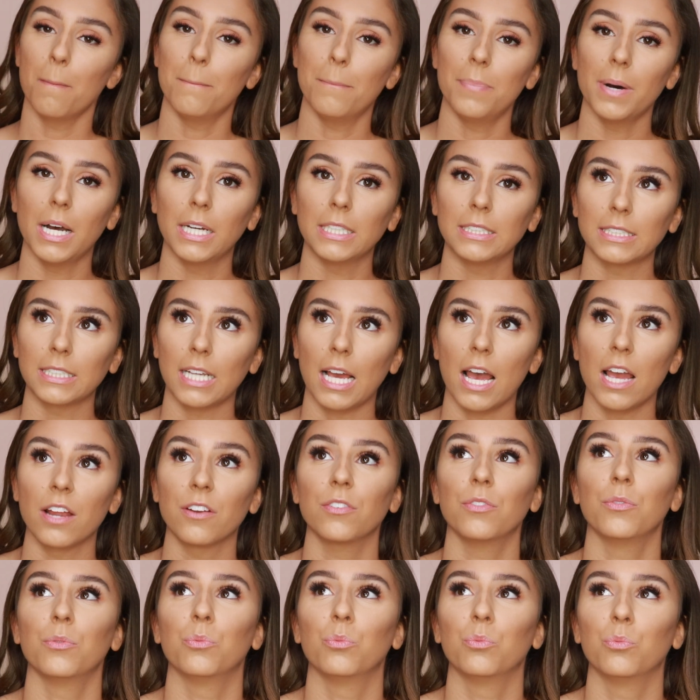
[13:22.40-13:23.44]
But I
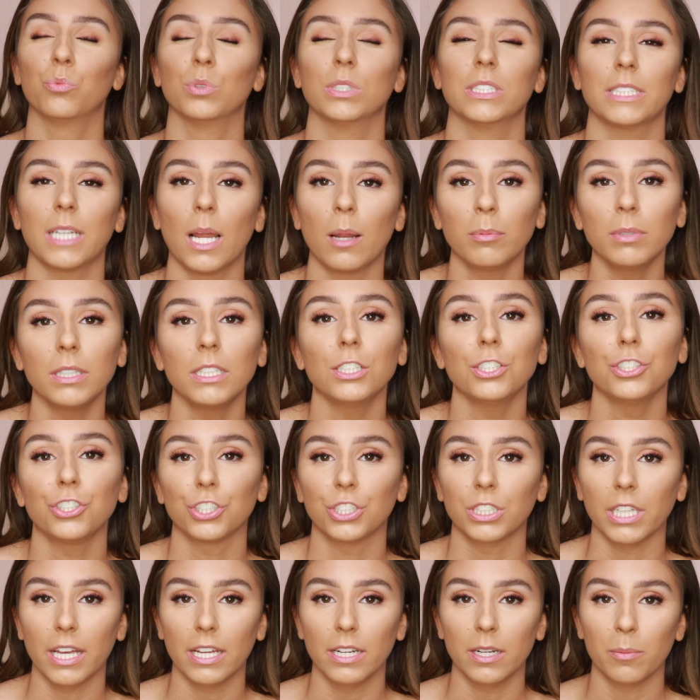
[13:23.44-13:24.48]
was tempted to
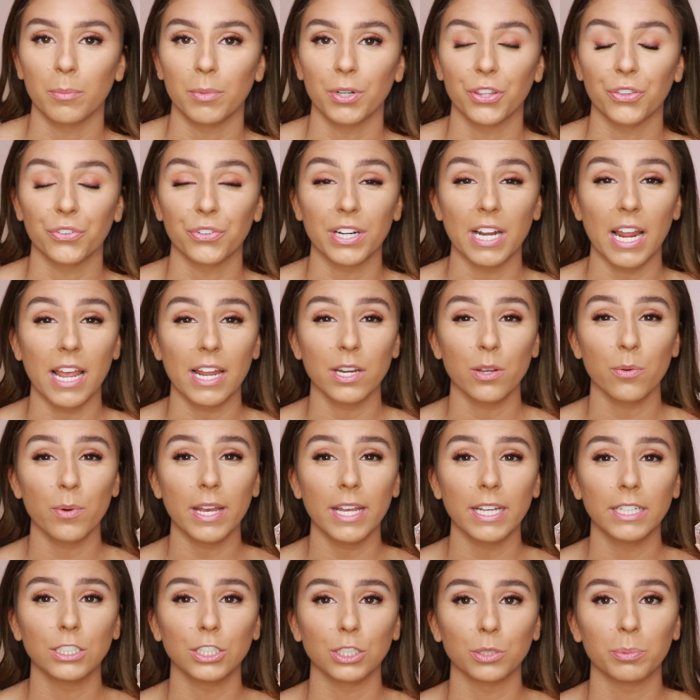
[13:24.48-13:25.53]
just get number 3
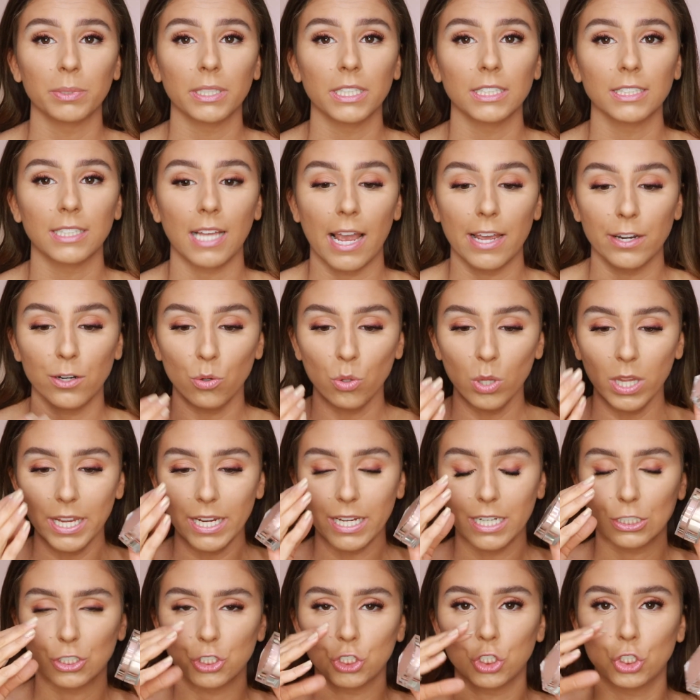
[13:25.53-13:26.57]
anyway, just because I don't
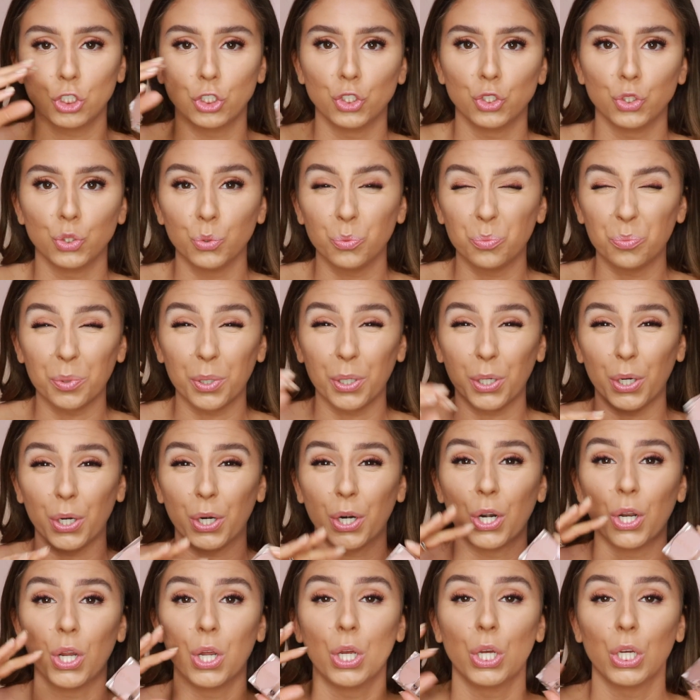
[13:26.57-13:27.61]
like a super
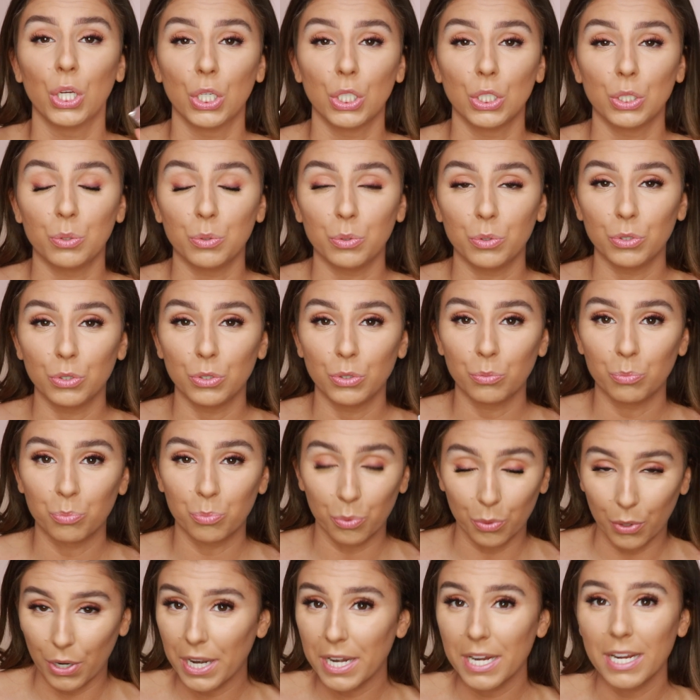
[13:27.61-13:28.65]

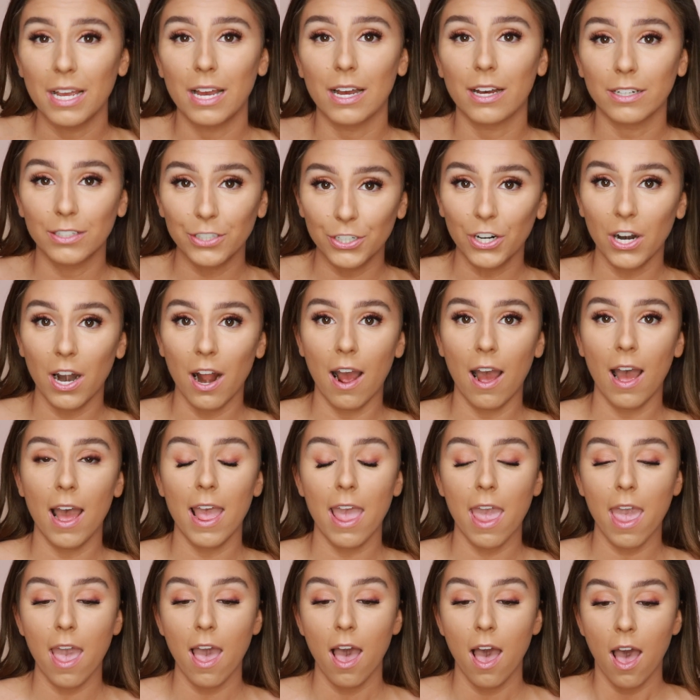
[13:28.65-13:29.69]
bright under
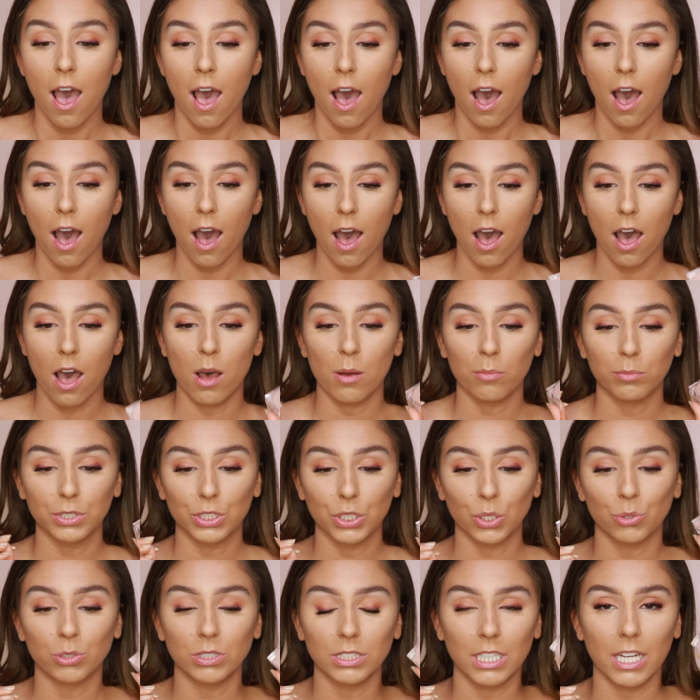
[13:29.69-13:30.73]
eye.
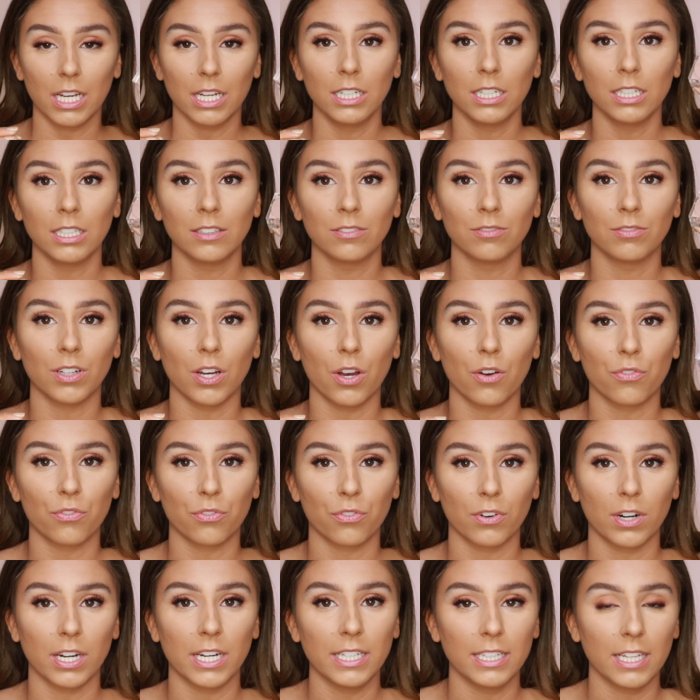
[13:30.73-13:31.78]
So I was kind of
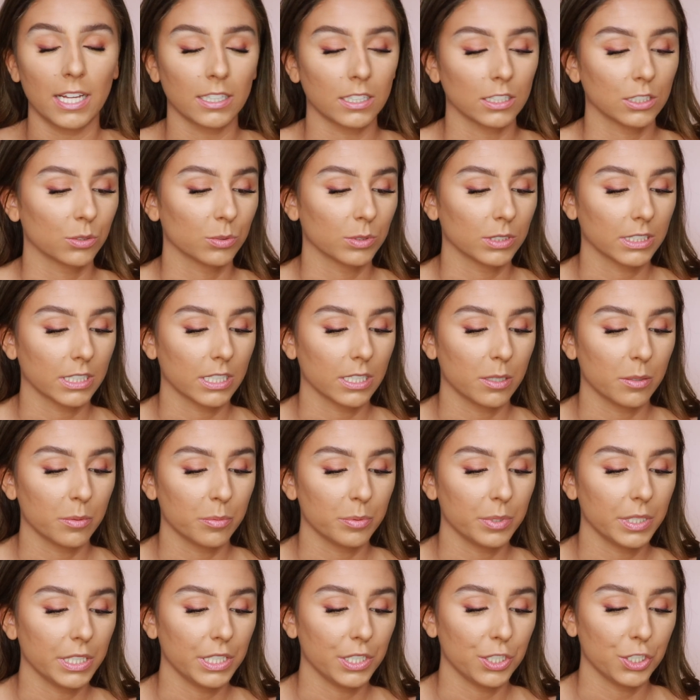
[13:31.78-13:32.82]
afraid that this was going to
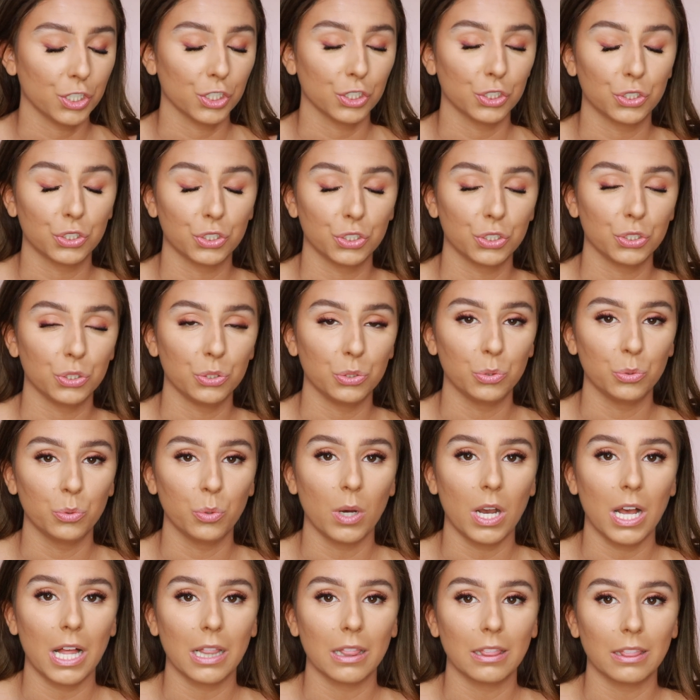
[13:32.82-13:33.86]
be
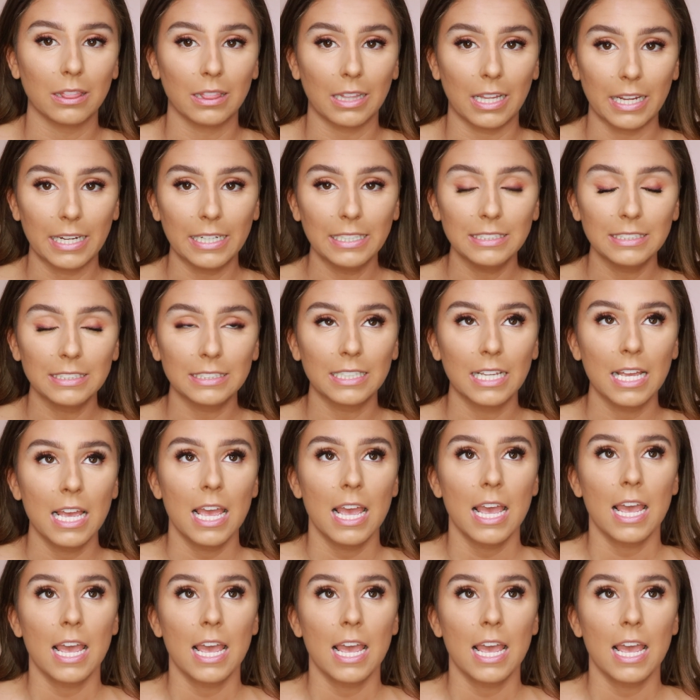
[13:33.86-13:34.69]
too light.